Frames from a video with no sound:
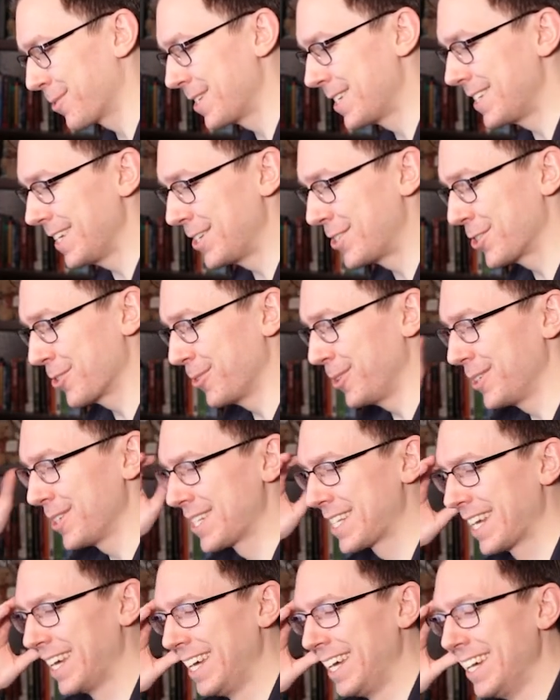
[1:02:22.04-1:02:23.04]

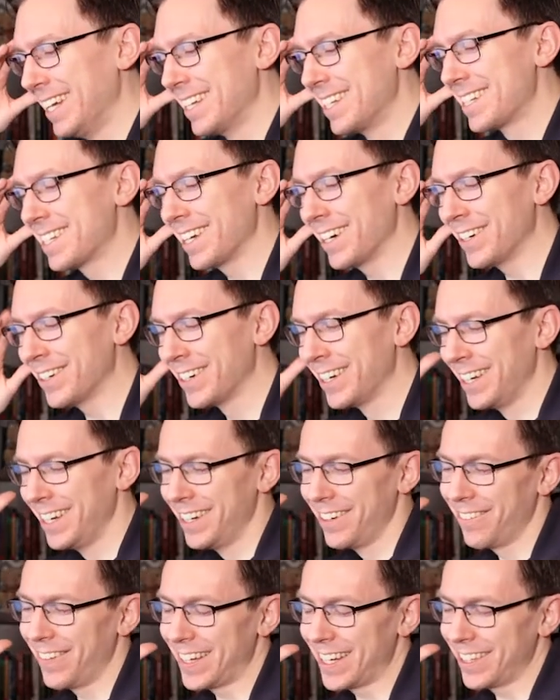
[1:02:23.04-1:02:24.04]
residuals. So
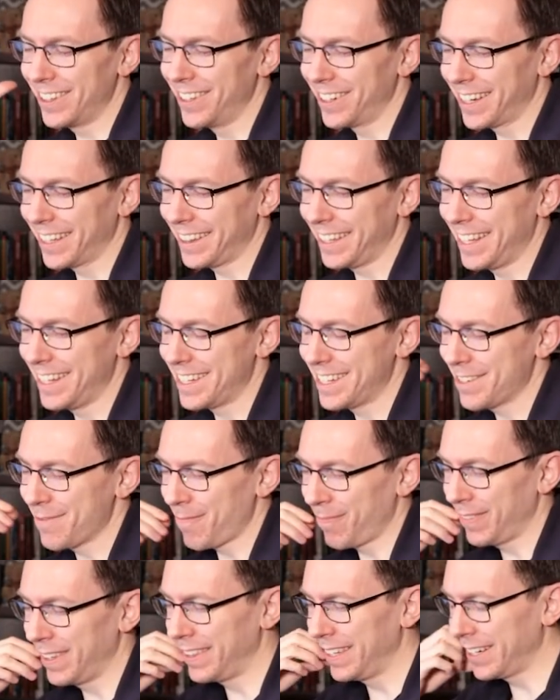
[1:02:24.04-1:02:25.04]
when you look at this,
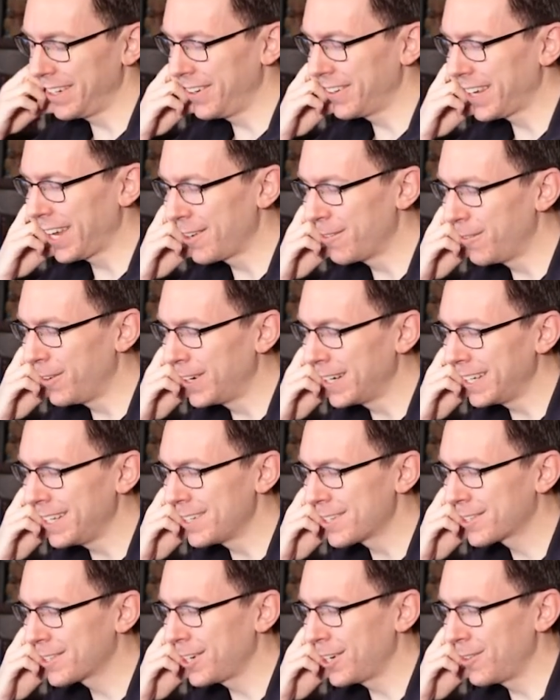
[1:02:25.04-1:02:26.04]
you think, okay, what
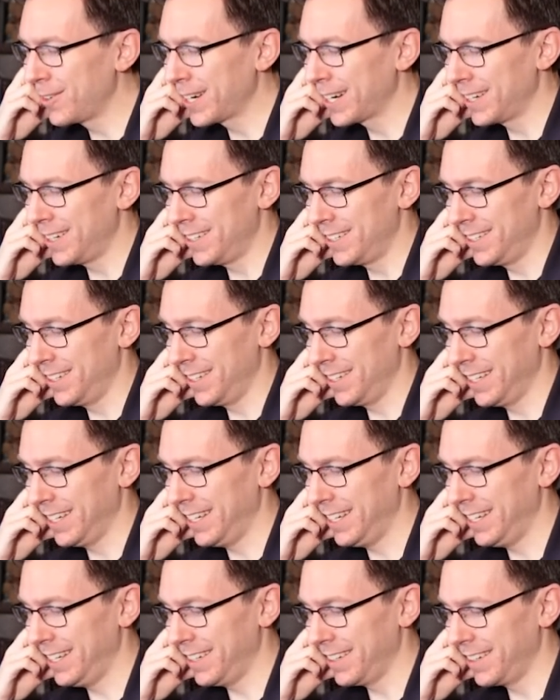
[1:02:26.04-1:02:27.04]
is going on
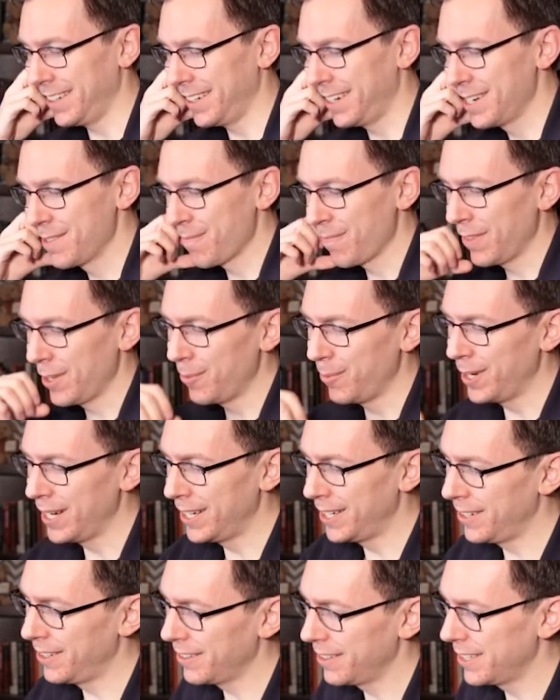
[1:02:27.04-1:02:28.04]
here?
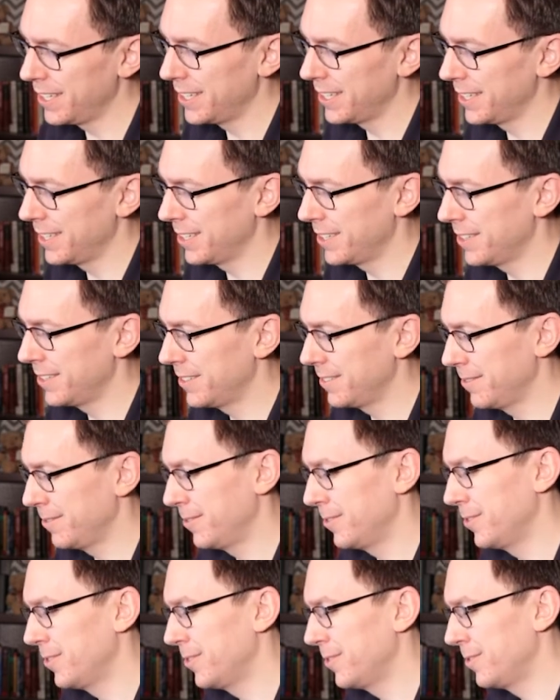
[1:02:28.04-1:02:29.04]
Well, the
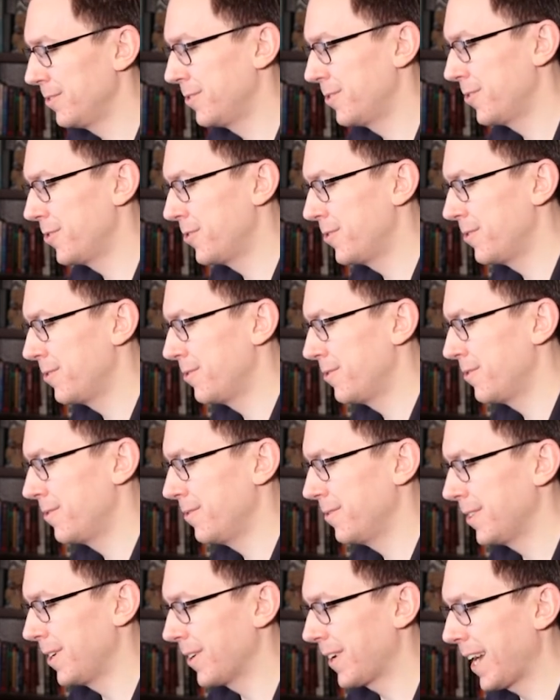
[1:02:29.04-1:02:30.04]

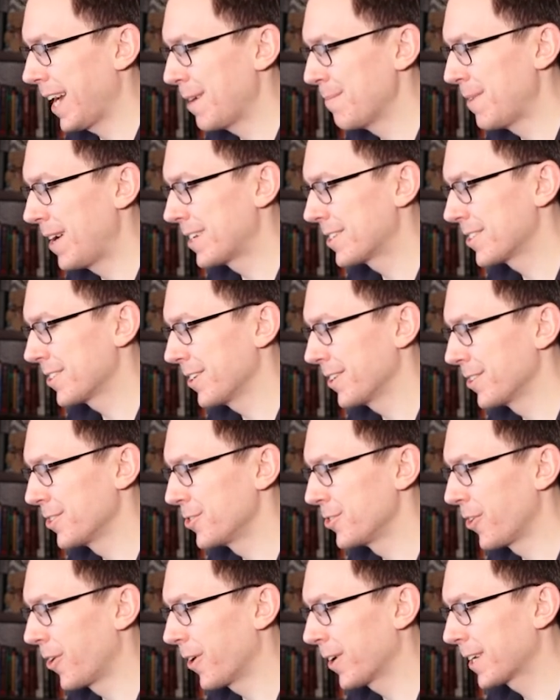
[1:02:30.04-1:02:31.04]
okay, I'm not sure.
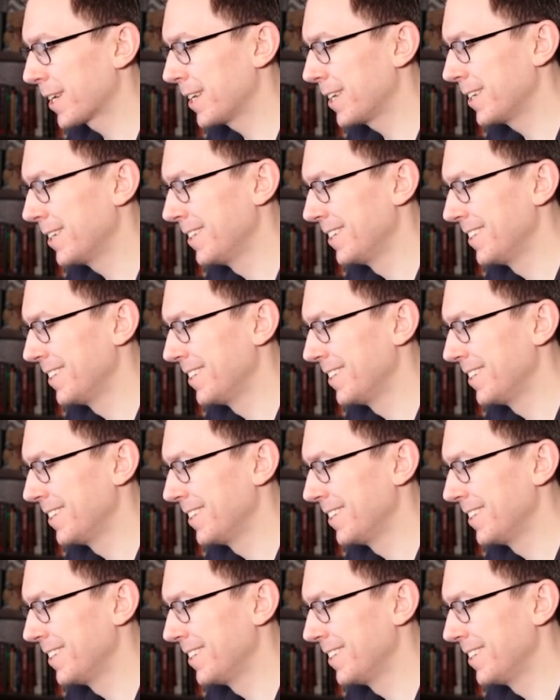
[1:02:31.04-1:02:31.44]
Jarque,